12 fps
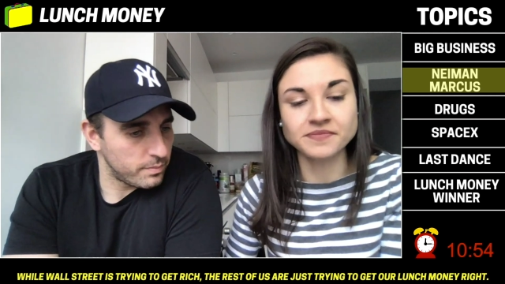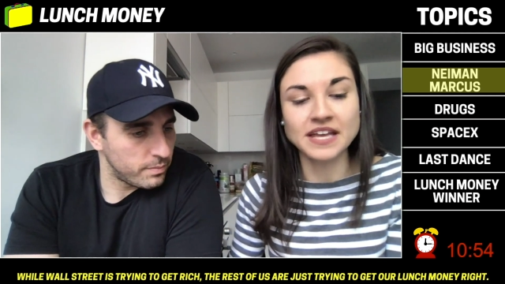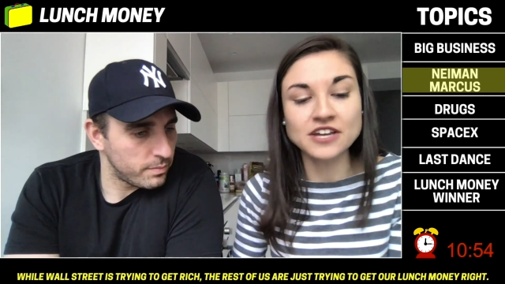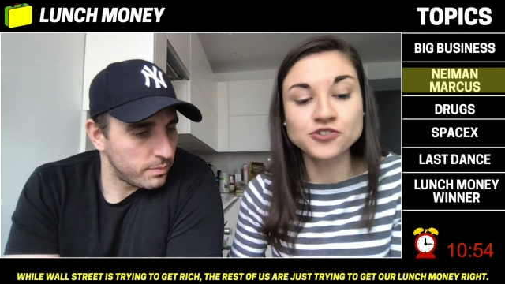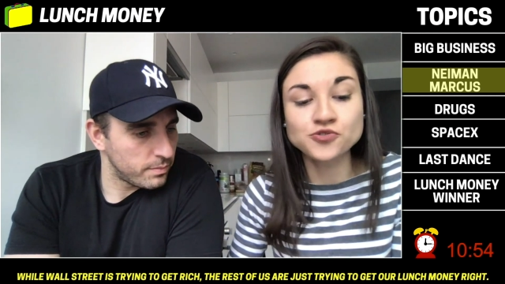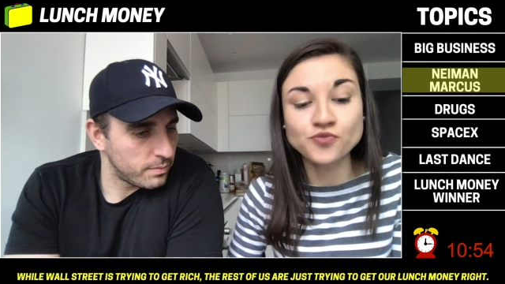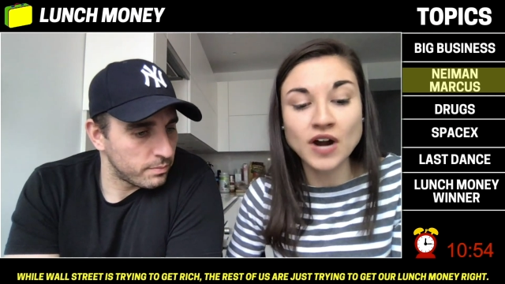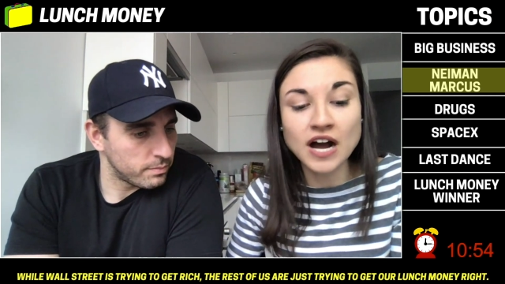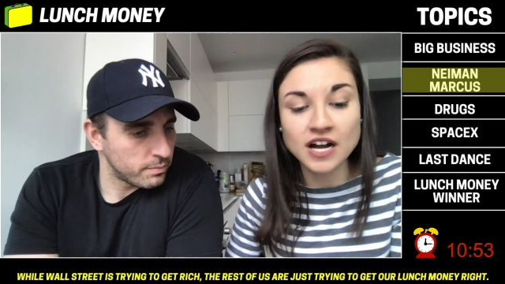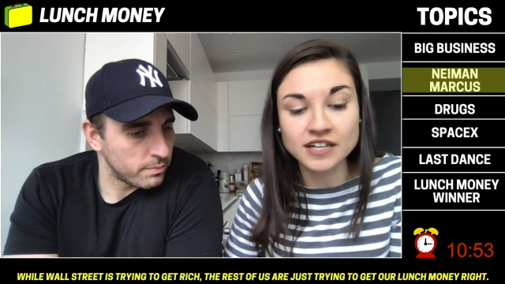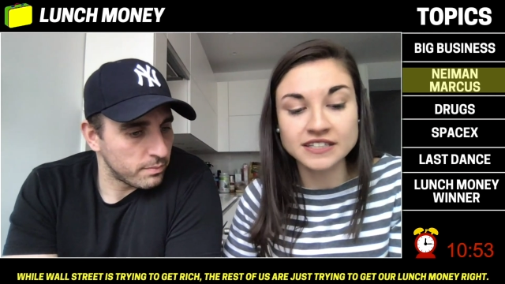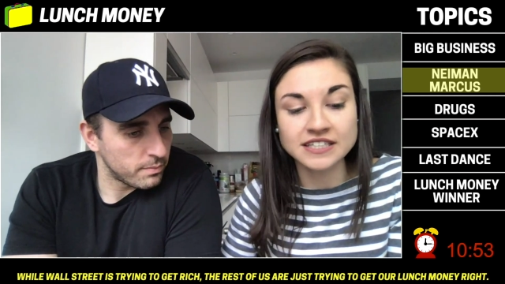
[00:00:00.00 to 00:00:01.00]
Speaker 1: a
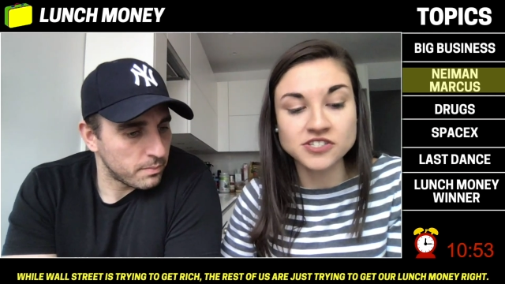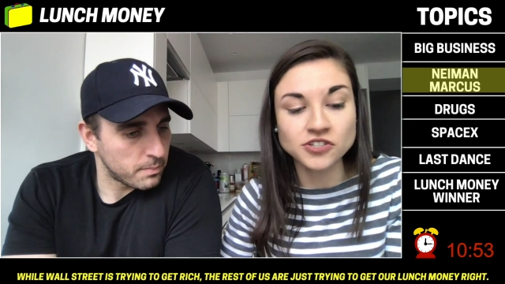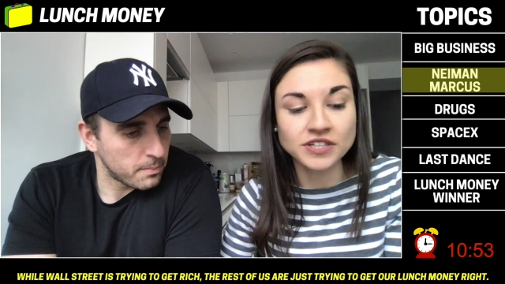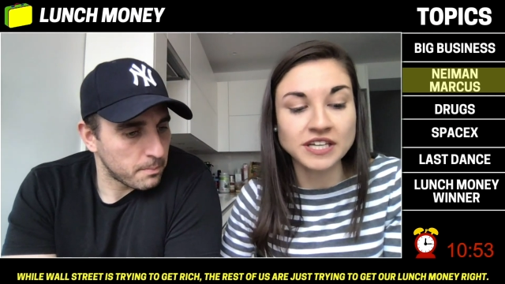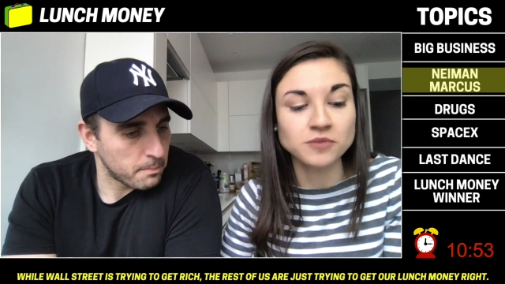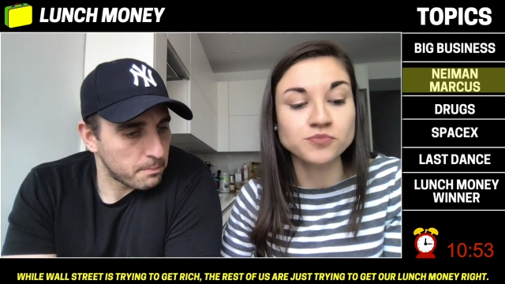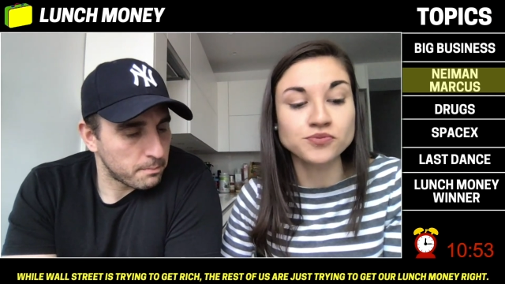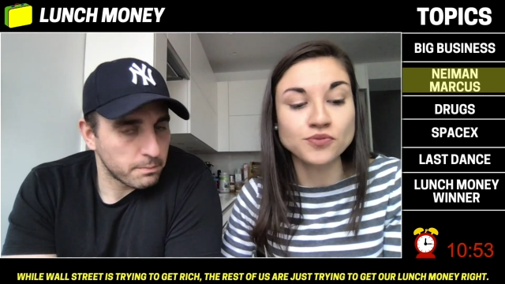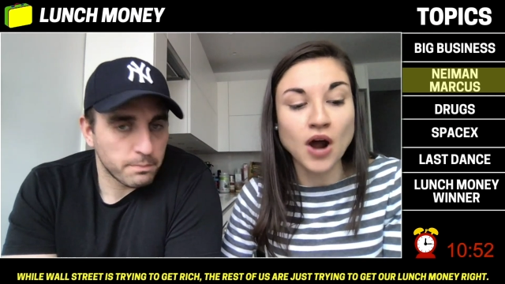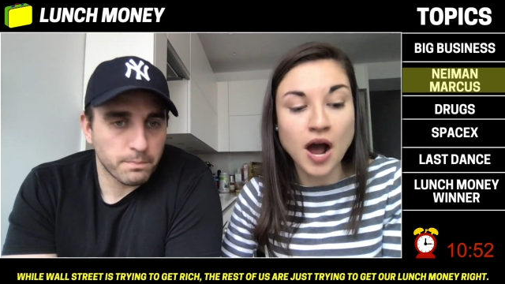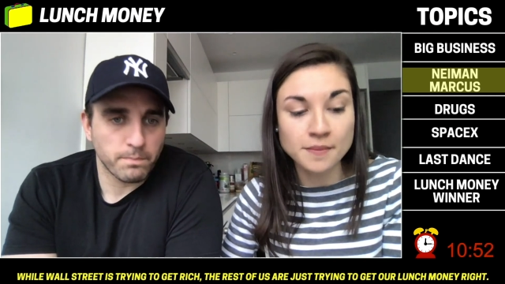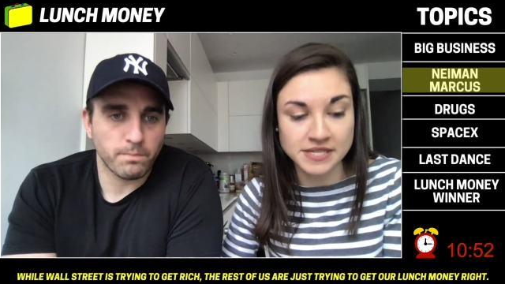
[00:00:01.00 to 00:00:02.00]
drug that's looking
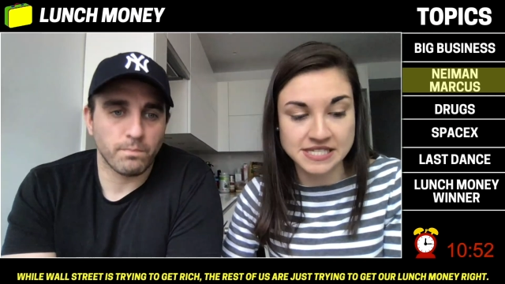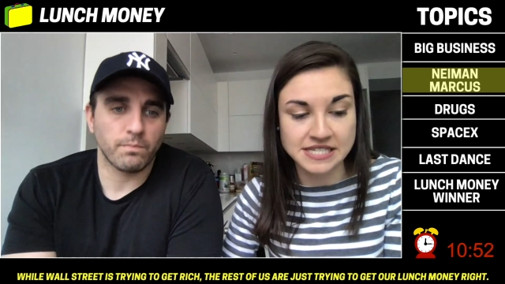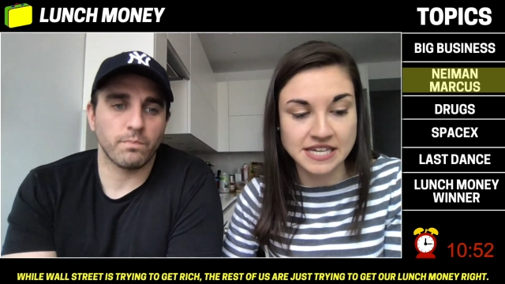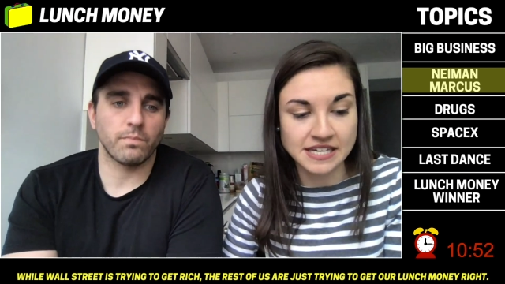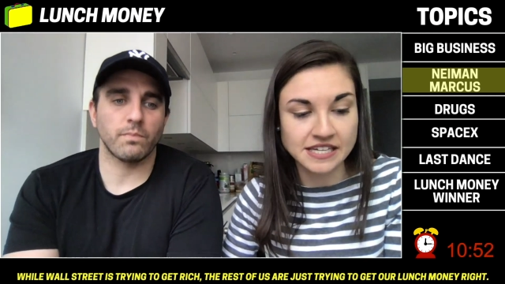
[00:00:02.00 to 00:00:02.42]
promising.